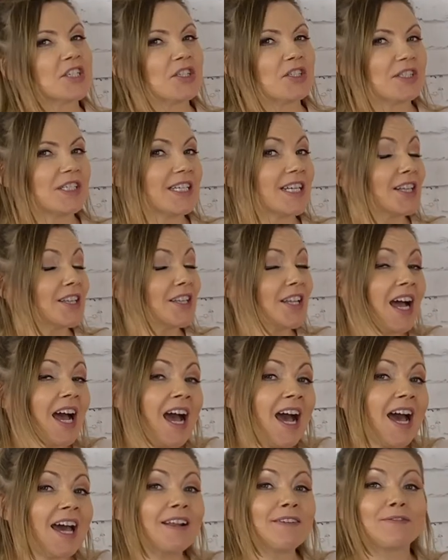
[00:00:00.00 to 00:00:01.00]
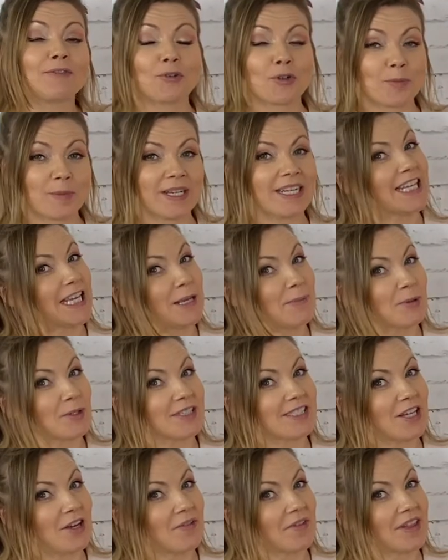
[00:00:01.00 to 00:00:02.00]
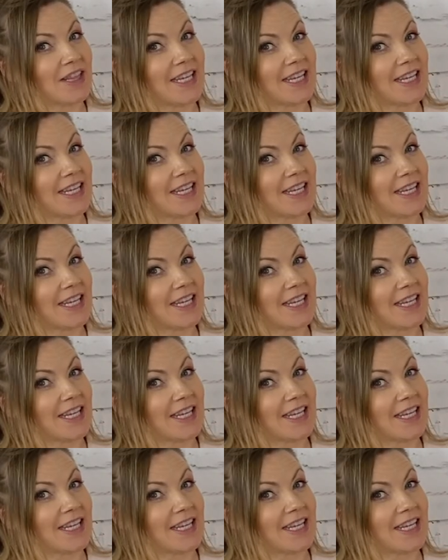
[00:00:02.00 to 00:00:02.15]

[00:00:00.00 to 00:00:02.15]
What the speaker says: She'll need a lot of grooming to keep herself